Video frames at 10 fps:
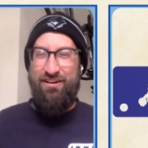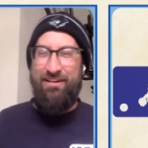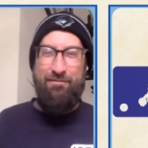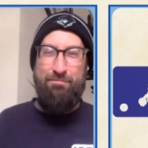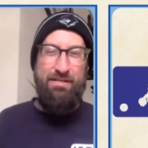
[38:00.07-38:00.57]

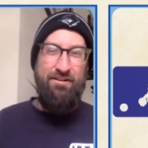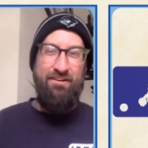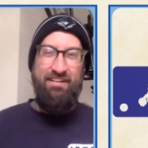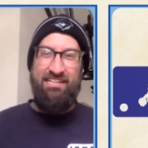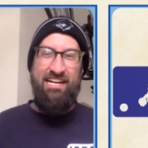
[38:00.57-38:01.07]
drinking a
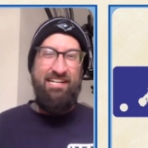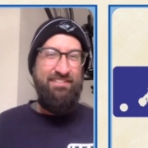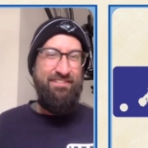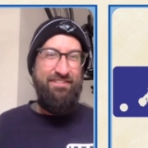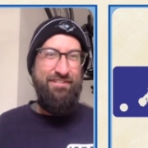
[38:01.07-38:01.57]
beer,
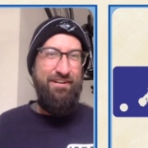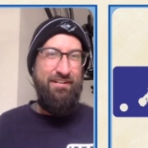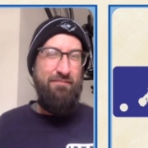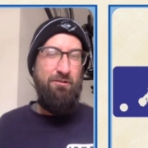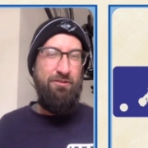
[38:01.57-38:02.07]
and
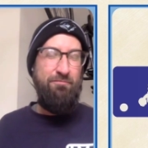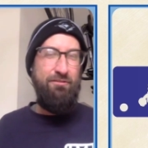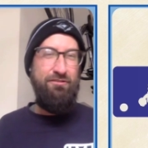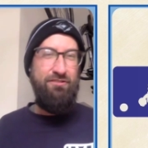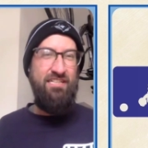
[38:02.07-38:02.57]
talking about the
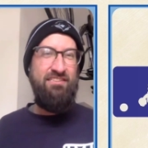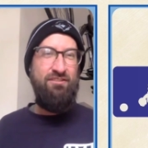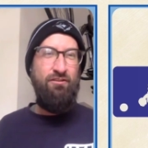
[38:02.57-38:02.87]
Blue Jays.